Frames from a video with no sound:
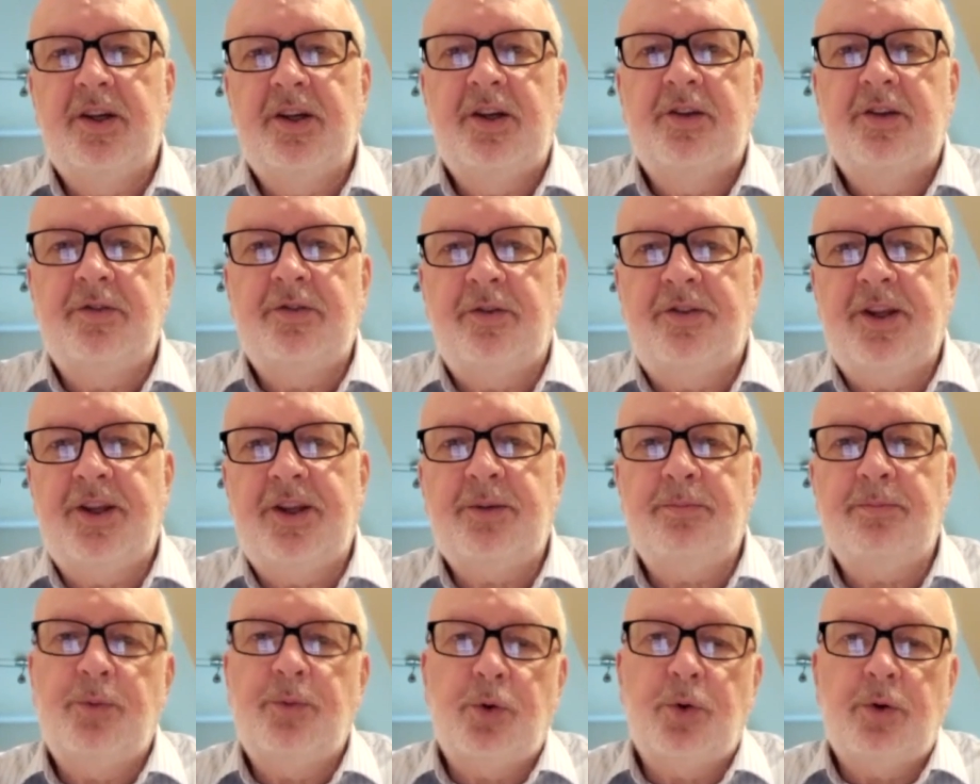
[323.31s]
So
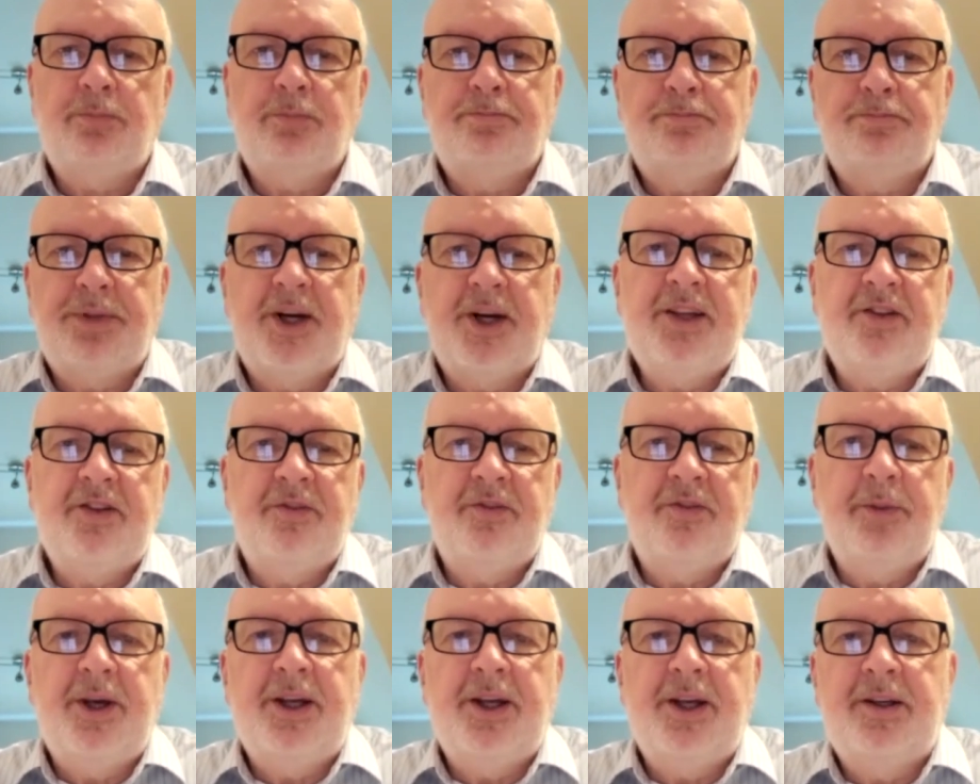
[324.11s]
think more
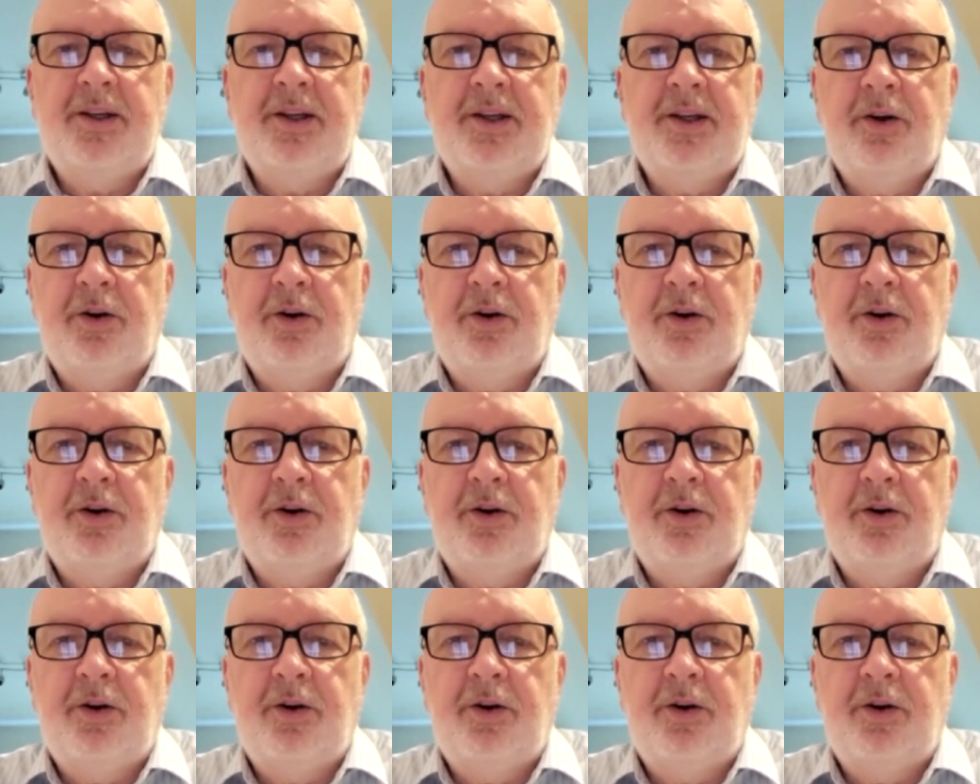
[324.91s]
bridesmaid